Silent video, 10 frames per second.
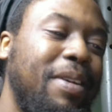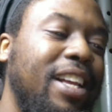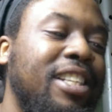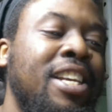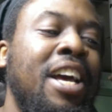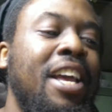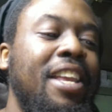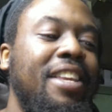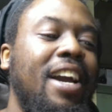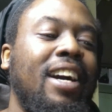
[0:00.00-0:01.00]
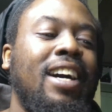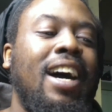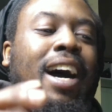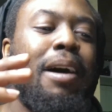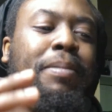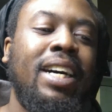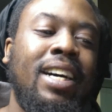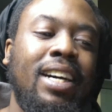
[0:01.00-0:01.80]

It's Yahama